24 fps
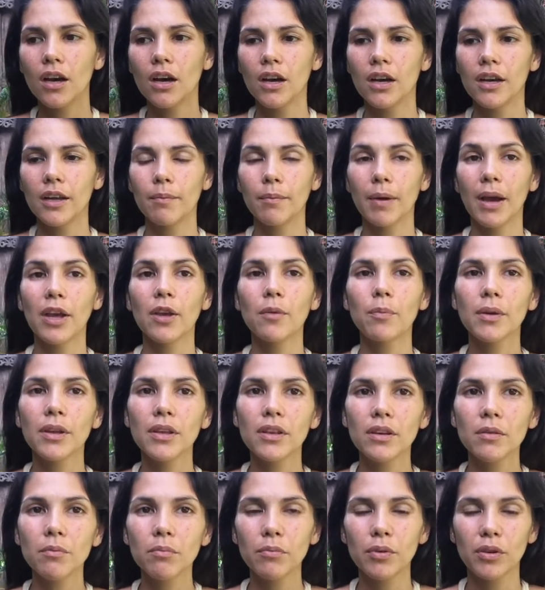in my
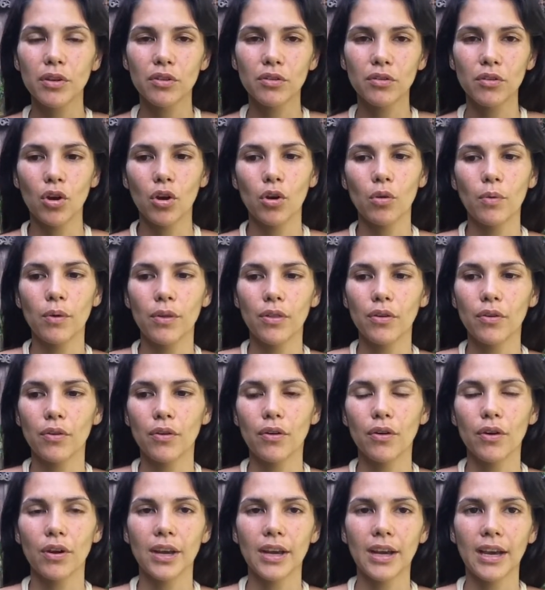opinion, but go with
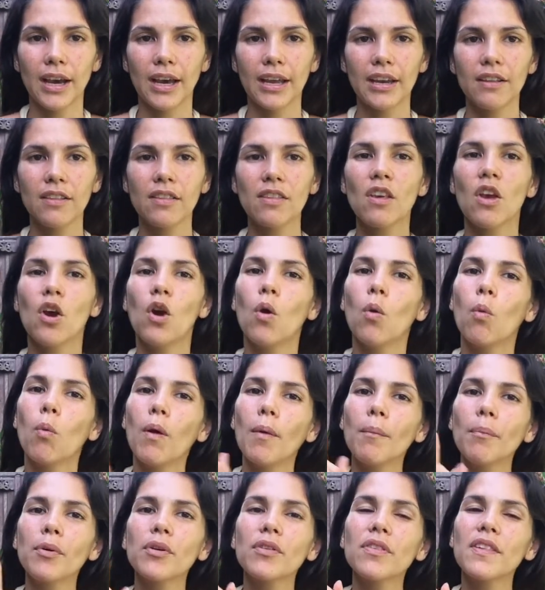your guidance.
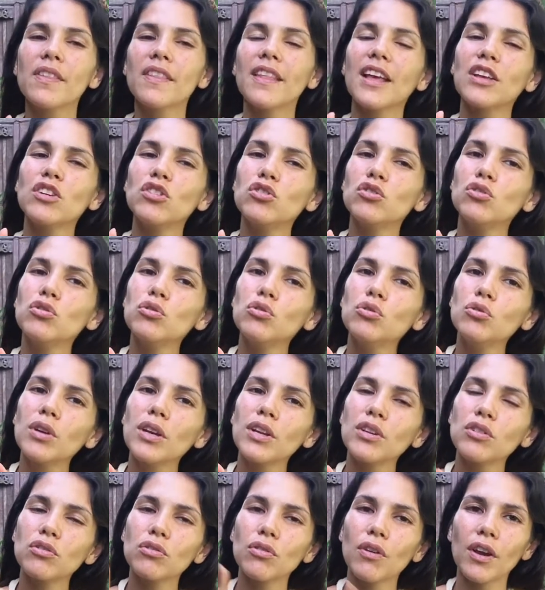One person that you
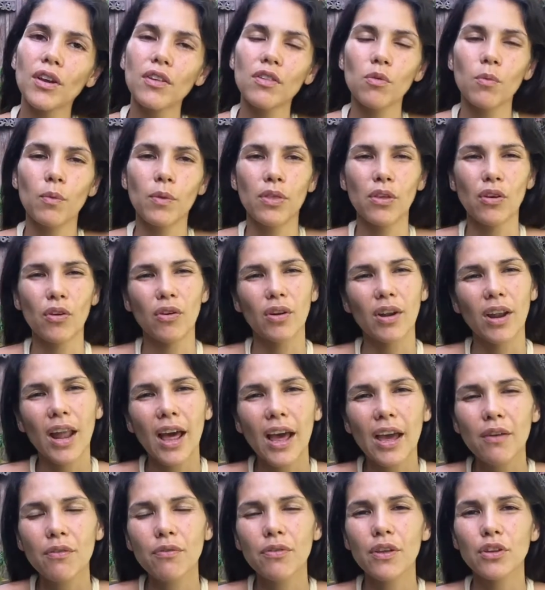can trust with your
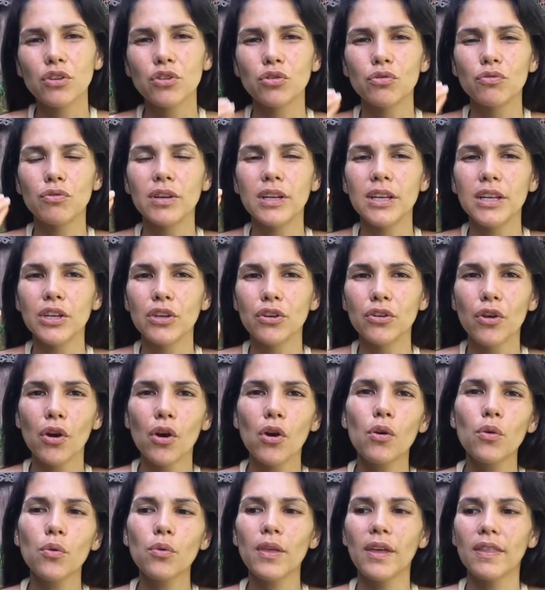life, that you really
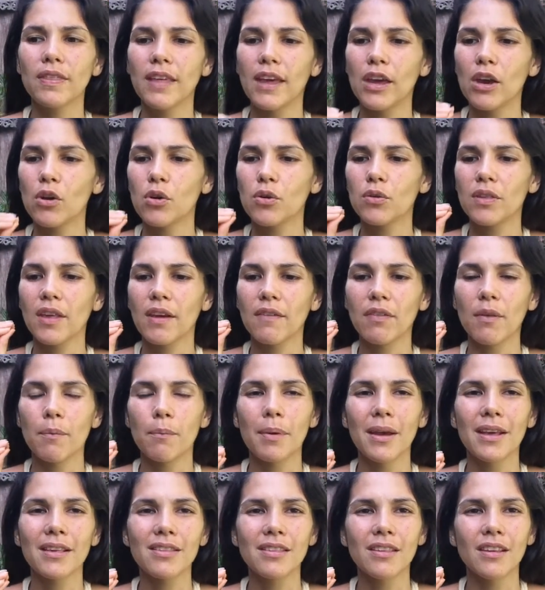know, that they always have the
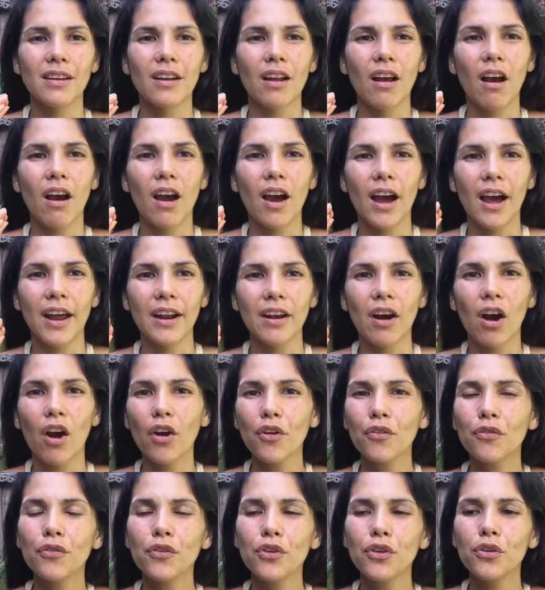best at
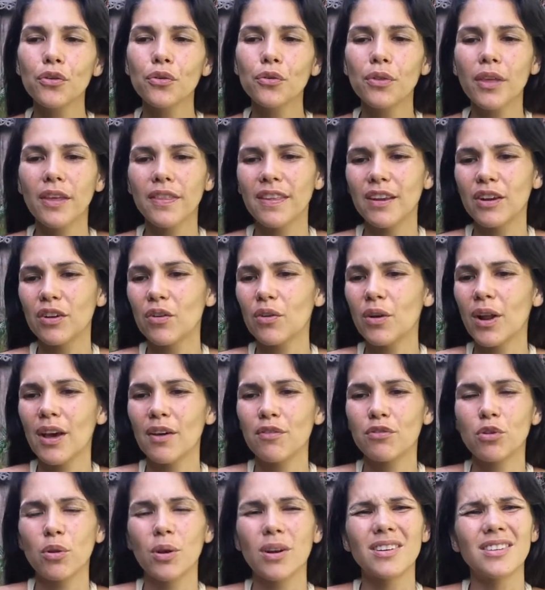heart for you, that they don't
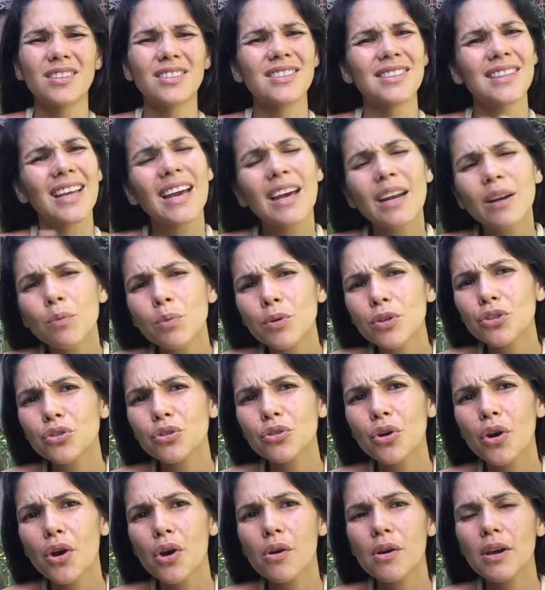have to understand what
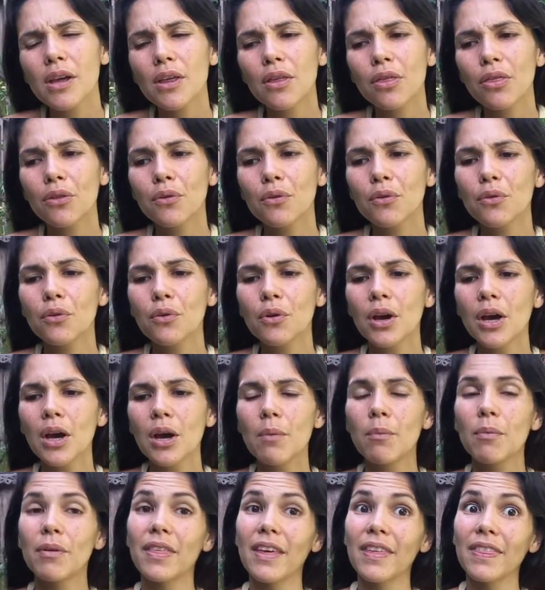you're going through,
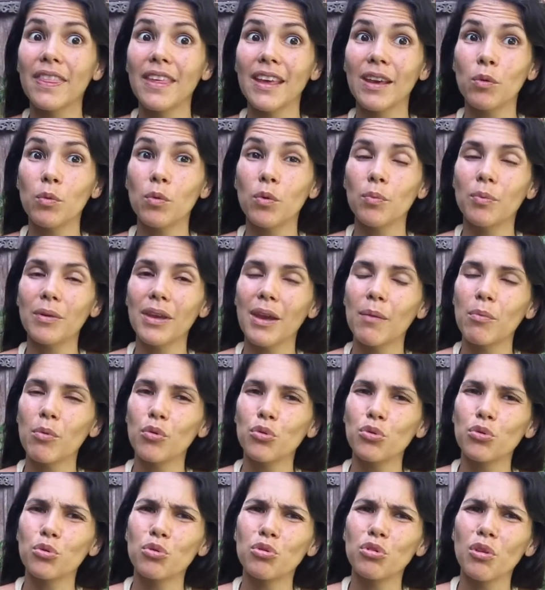but that they will be able
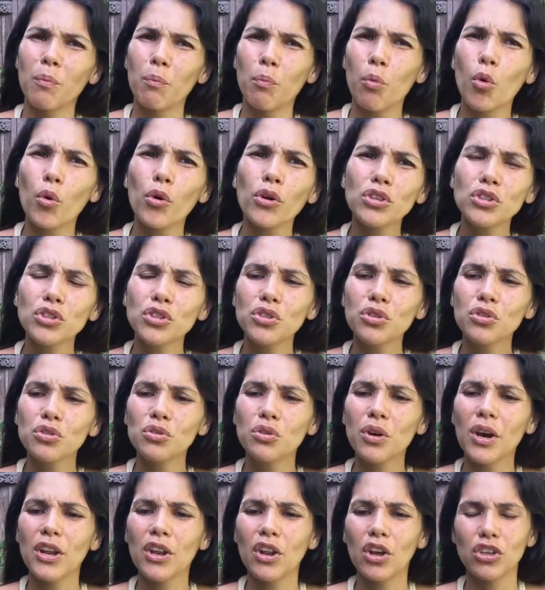to support
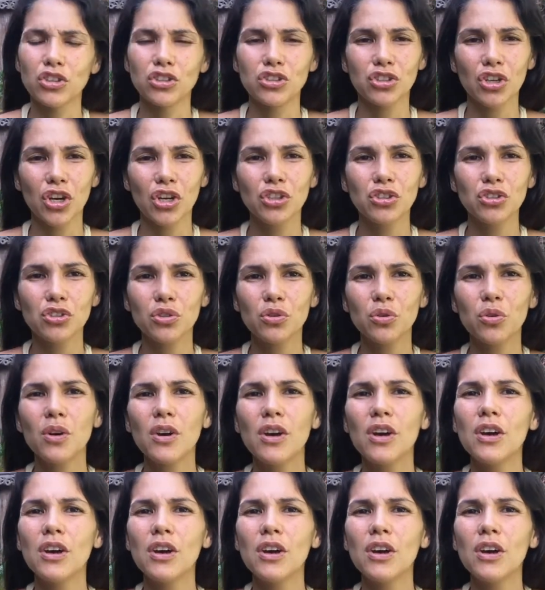you and not judge you.